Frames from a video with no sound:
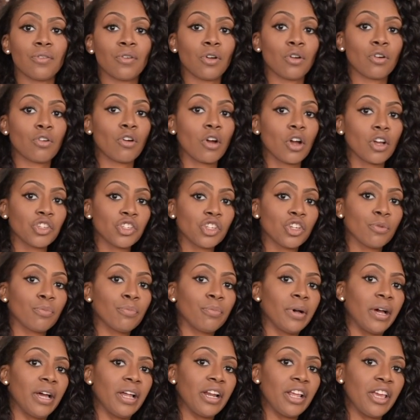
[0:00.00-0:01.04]
across your
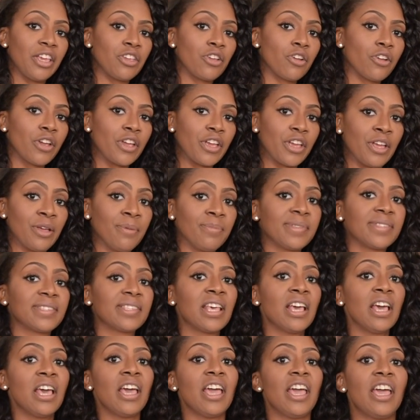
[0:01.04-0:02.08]
butt and your hips.
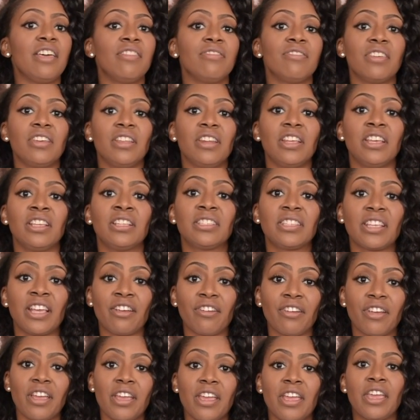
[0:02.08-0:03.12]
And then this
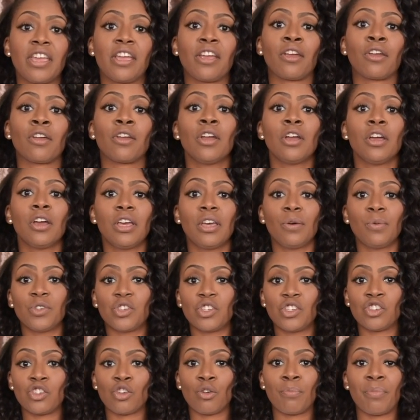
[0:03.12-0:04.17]
area here, which
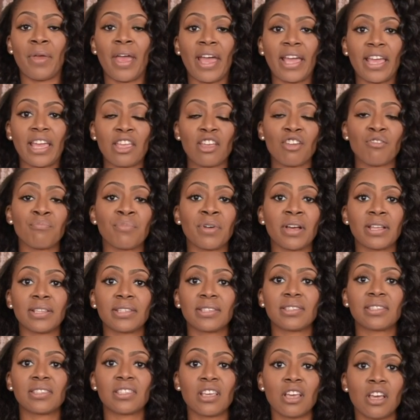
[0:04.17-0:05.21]
is your back and your
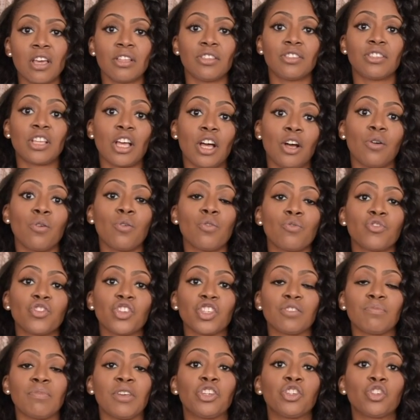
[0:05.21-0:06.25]
bust. So
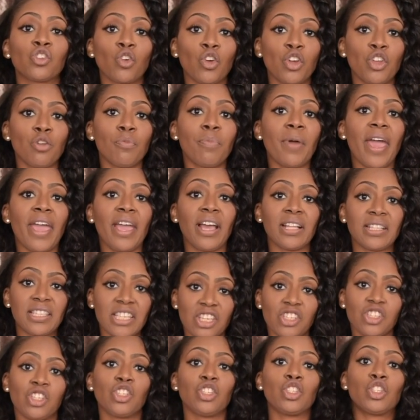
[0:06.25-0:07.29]
just make sure you pay
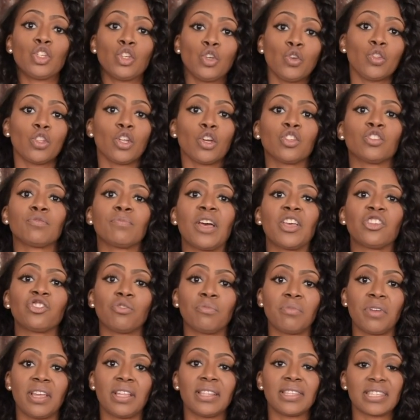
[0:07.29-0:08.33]
attention to those
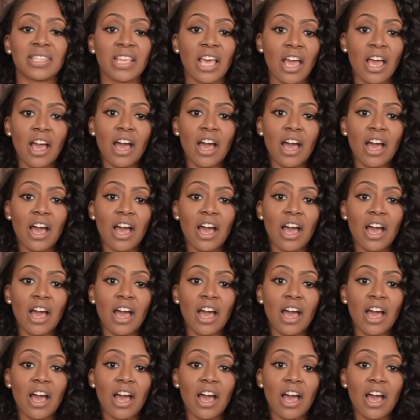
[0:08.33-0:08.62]
measurements.